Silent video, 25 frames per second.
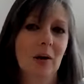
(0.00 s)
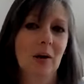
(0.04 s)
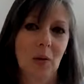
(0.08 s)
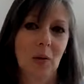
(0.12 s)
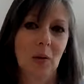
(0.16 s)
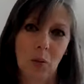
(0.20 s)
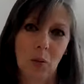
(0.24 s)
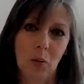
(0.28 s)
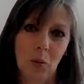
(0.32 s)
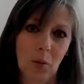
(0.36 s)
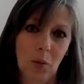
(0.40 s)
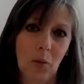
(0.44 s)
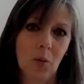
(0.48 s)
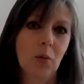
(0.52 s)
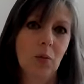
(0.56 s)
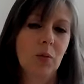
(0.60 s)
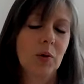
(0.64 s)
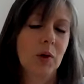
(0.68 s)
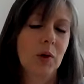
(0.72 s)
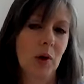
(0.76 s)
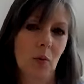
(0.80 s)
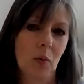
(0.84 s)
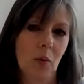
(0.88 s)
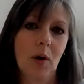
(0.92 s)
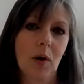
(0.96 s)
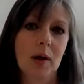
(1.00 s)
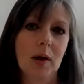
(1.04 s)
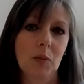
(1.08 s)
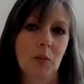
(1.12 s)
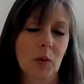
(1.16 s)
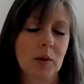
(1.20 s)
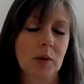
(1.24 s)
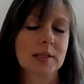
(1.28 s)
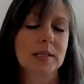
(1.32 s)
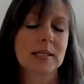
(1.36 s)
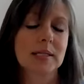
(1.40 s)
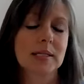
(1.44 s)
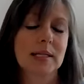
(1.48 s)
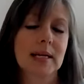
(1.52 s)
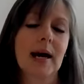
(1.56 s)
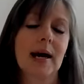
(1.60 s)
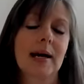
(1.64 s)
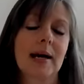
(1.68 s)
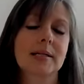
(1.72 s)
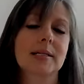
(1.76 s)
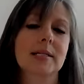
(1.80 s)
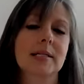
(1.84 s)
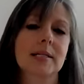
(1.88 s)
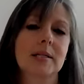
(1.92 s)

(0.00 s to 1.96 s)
what's next?